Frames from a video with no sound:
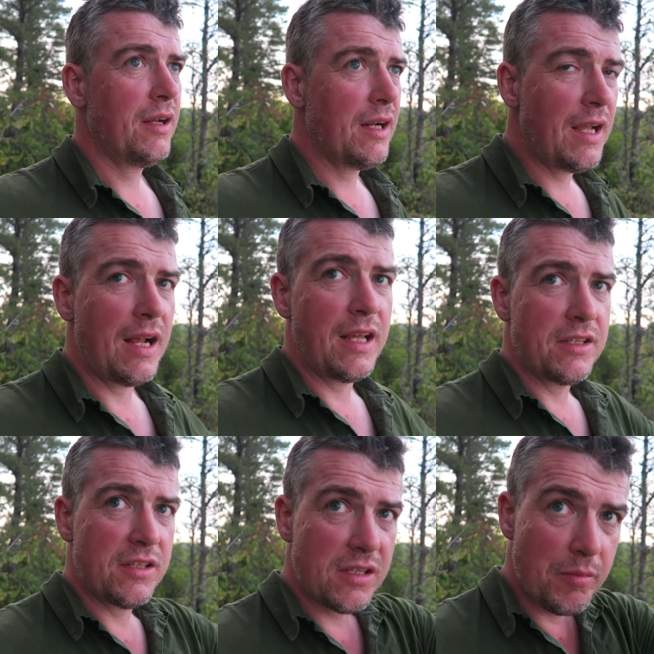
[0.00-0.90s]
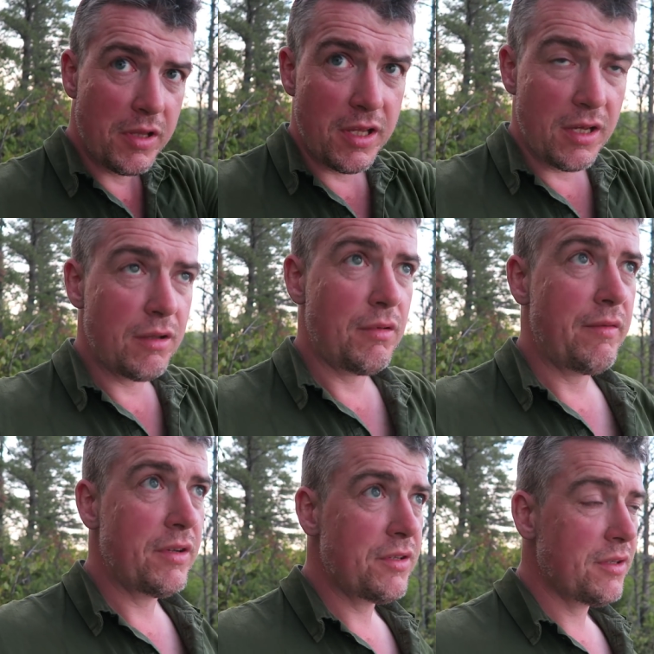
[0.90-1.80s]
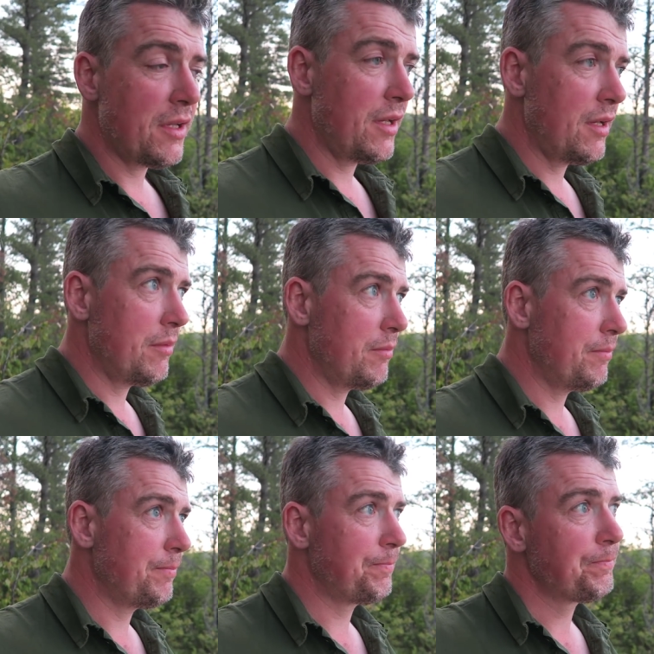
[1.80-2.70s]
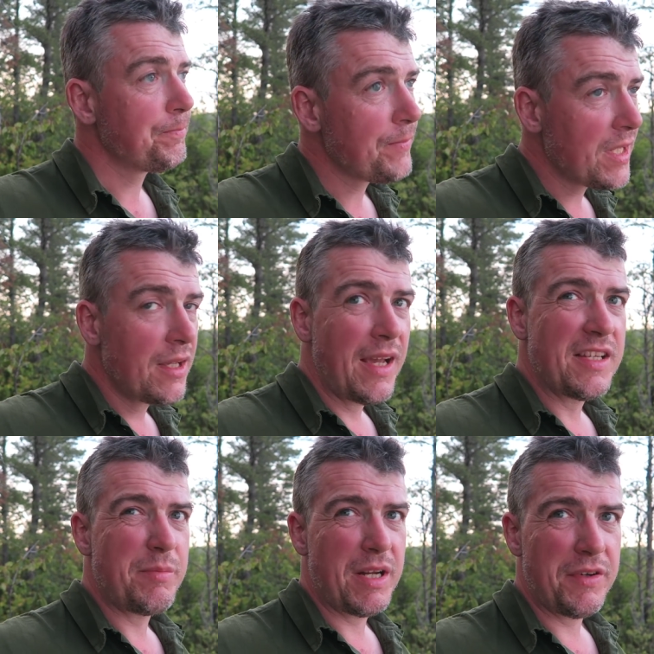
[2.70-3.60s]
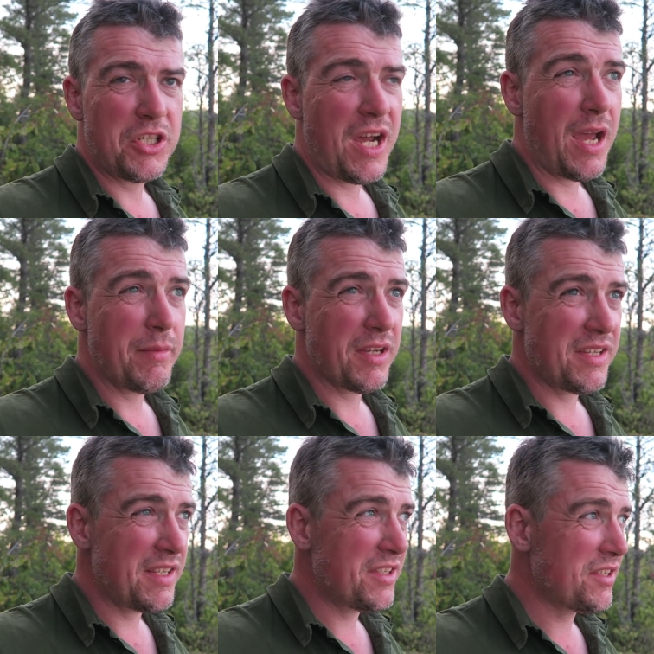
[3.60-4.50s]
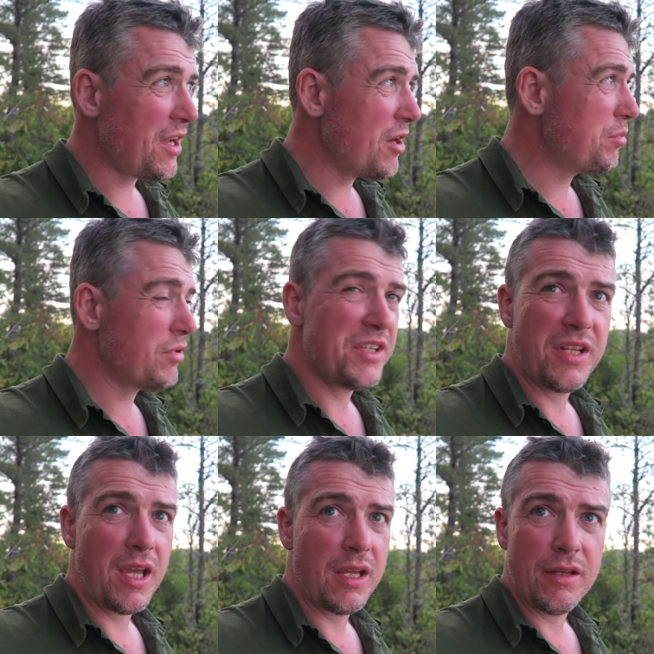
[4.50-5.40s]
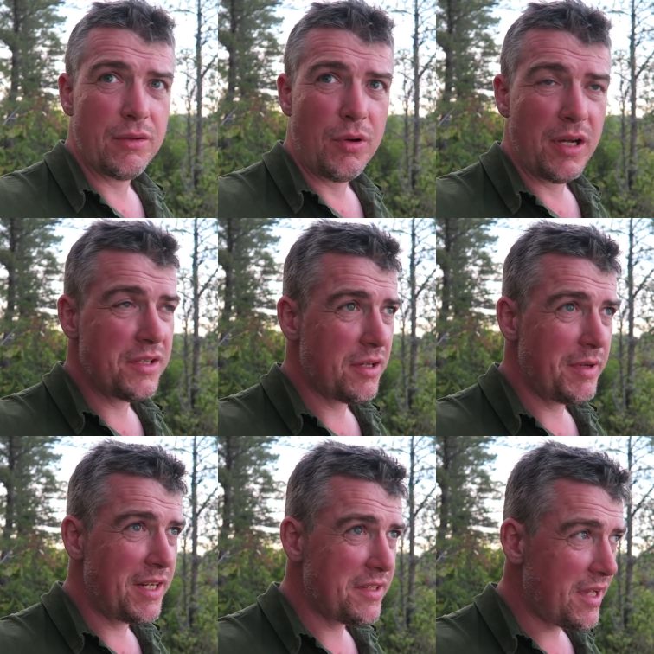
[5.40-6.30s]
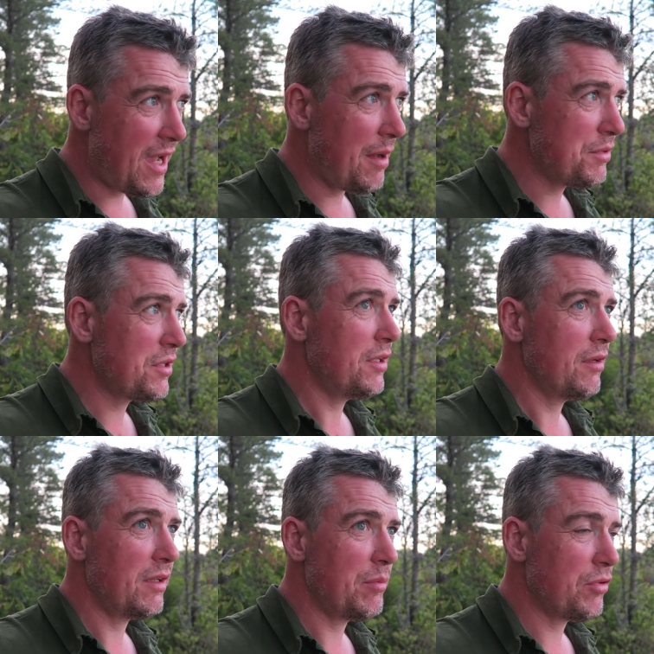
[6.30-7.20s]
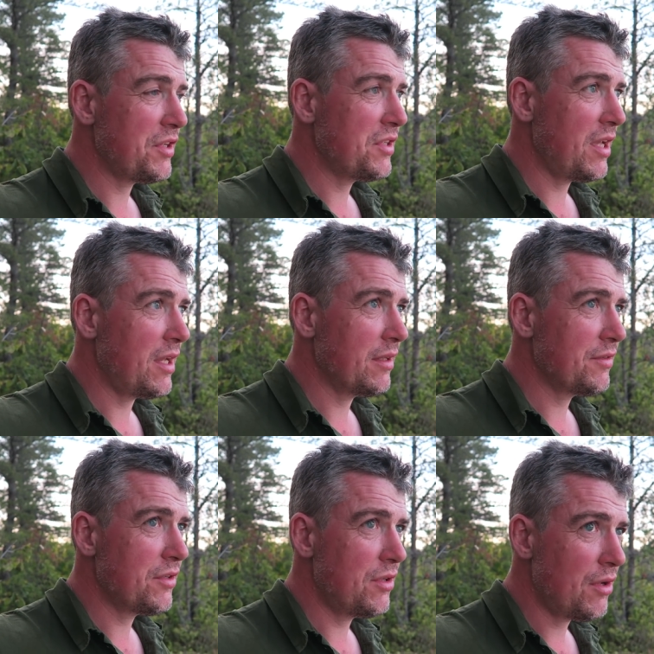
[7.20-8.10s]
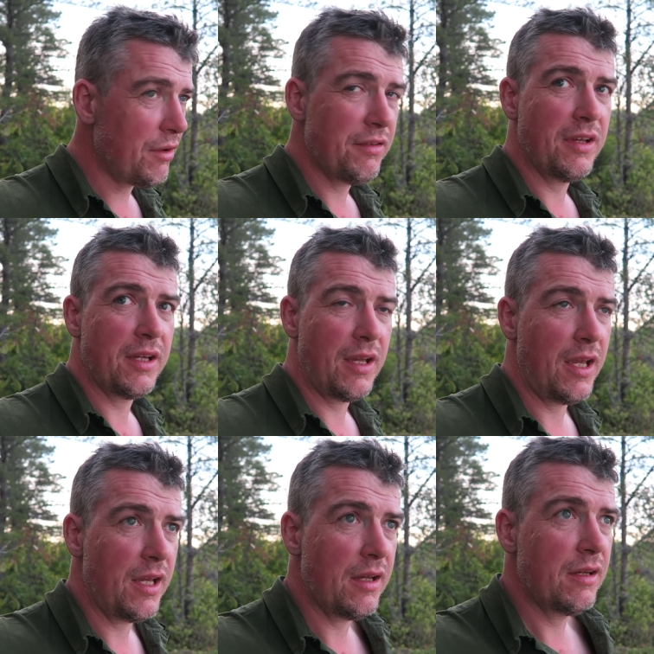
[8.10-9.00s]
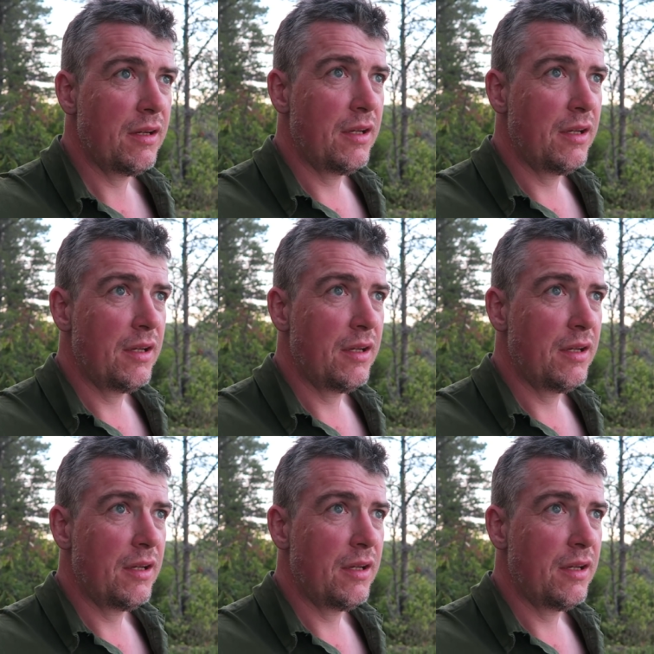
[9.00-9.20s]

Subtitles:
clearly, to some of the other rivers. It's a bit of a shame because it's so pristine otherwise. I mean, it's absolutely pristine. There's nothing here.